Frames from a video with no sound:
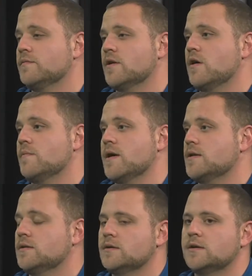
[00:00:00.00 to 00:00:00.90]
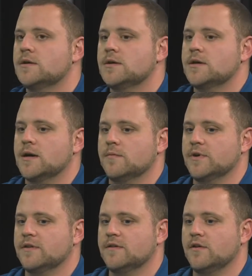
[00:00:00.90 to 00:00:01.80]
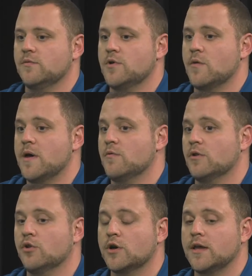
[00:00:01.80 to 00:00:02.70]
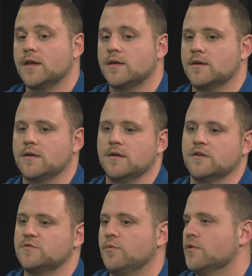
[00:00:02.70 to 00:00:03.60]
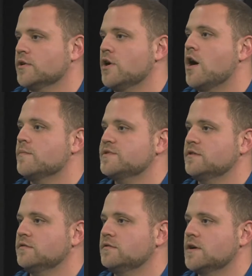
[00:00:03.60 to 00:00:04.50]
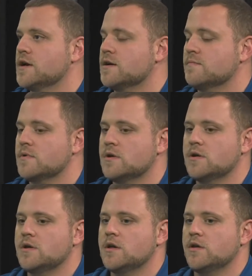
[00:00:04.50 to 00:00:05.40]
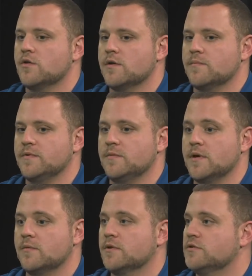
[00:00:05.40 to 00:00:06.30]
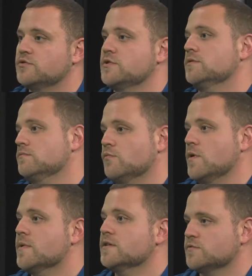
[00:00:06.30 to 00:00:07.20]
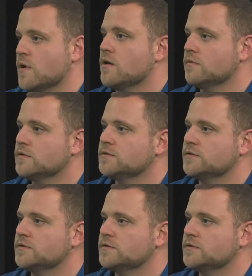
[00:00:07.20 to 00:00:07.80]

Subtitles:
We've been all men. We continue to be all men. We're looking and exploring the options, to be able to treat women as well.